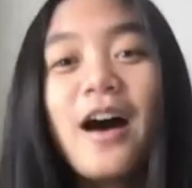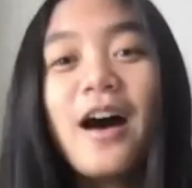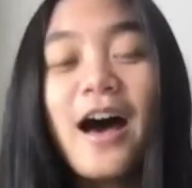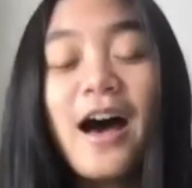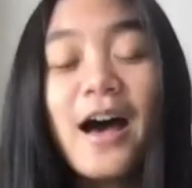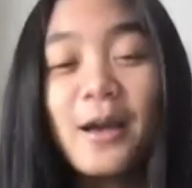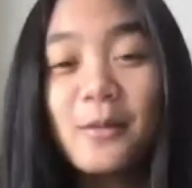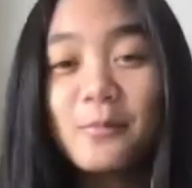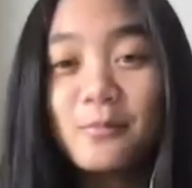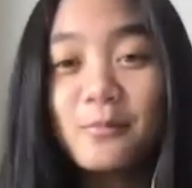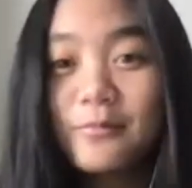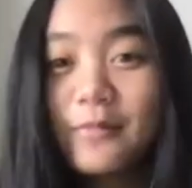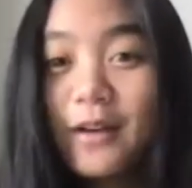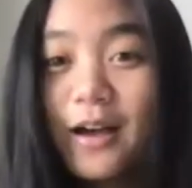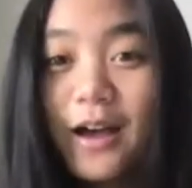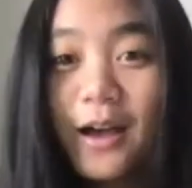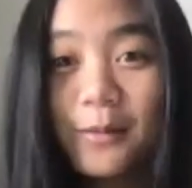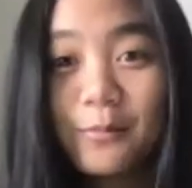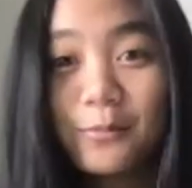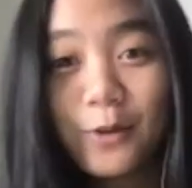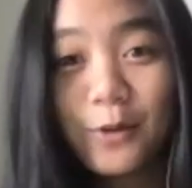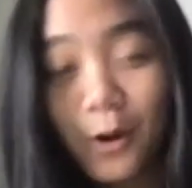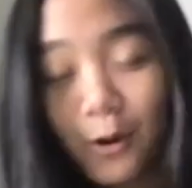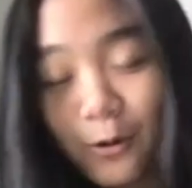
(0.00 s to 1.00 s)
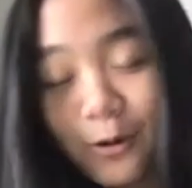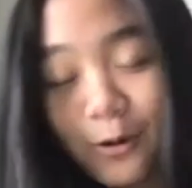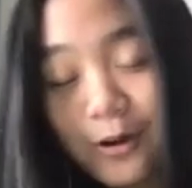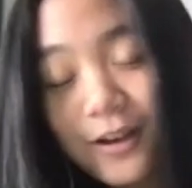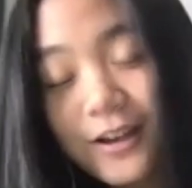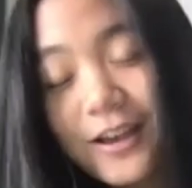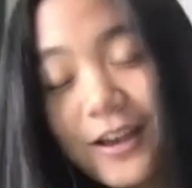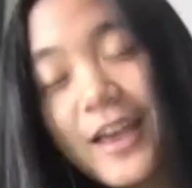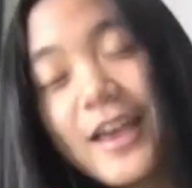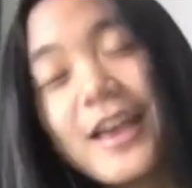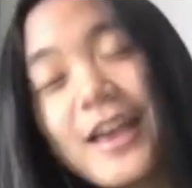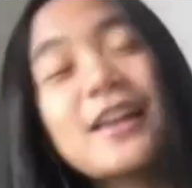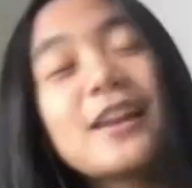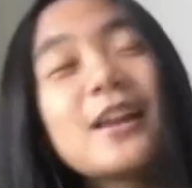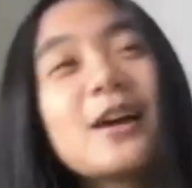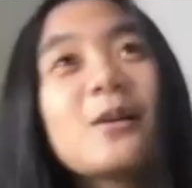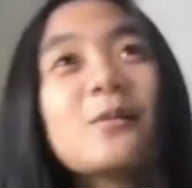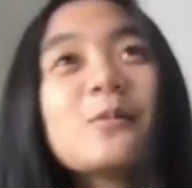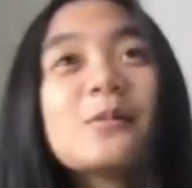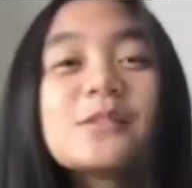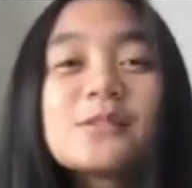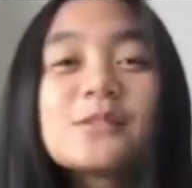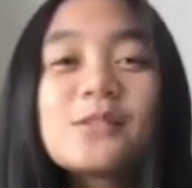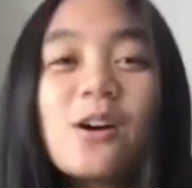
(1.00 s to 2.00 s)
I'm I'm Koa and I'm a
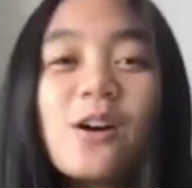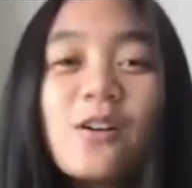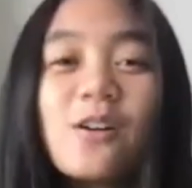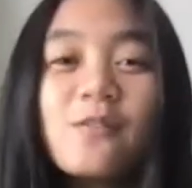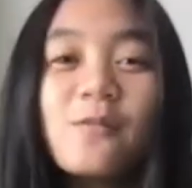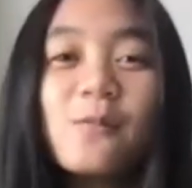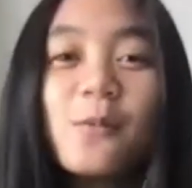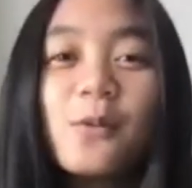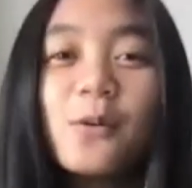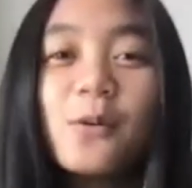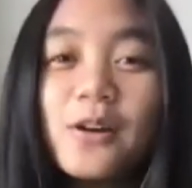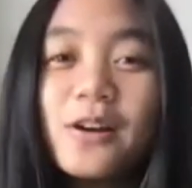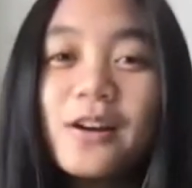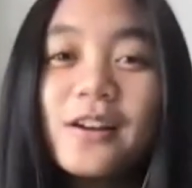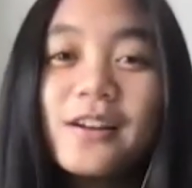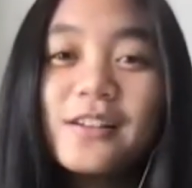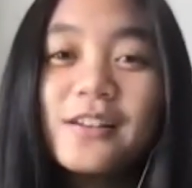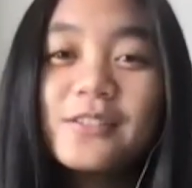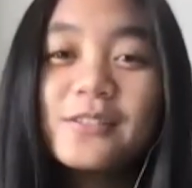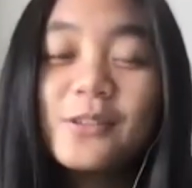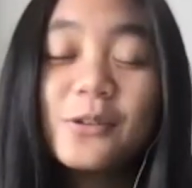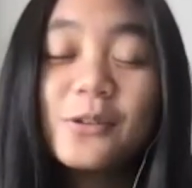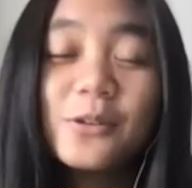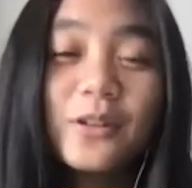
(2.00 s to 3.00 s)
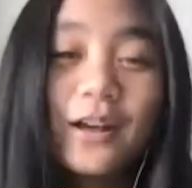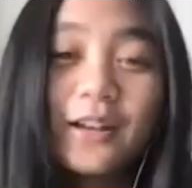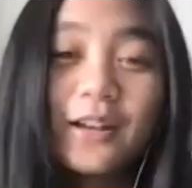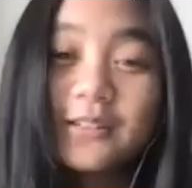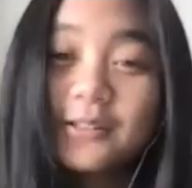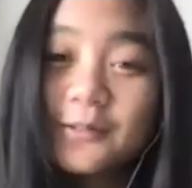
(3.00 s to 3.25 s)
sophomore, so class of